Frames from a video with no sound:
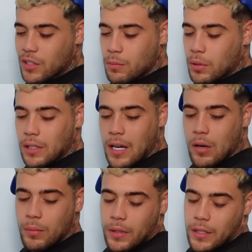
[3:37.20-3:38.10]
really pull
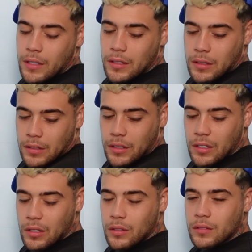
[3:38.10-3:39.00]
out, but you
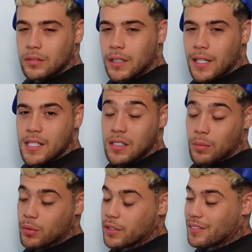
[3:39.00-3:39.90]
know, it gets to
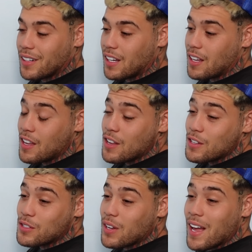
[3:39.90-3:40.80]
the point, right?
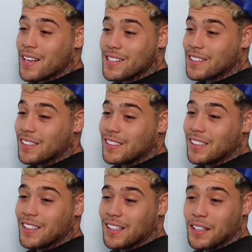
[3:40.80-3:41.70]
So I asked the lady,
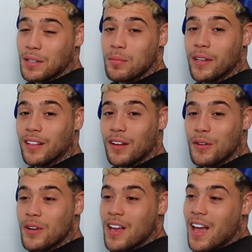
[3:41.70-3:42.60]
like, can I get a
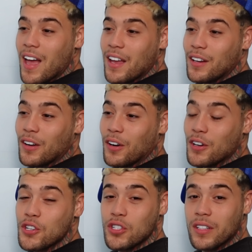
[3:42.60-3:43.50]
pillow? And
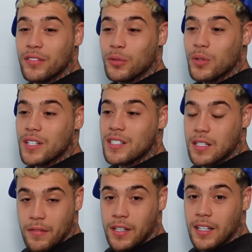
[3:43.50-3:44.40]
her shift was
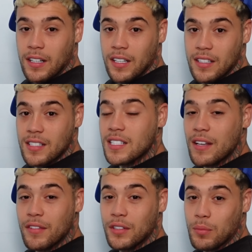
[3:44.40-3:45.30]
seven at night to
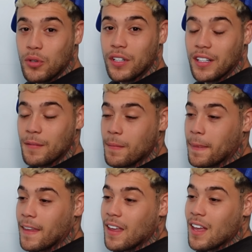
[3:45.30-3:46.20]
seven in the morning.
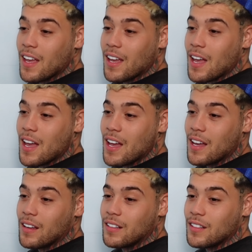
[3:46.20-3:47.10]
Mm-hmm.
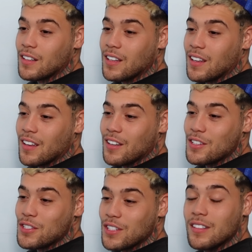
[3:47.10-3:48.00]
And
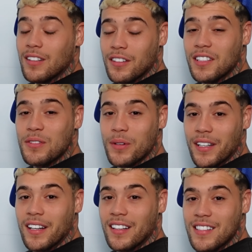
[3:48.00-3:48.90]
she literally
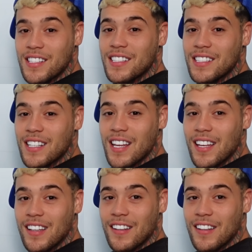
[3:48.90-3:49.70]
waited. Mind you, wait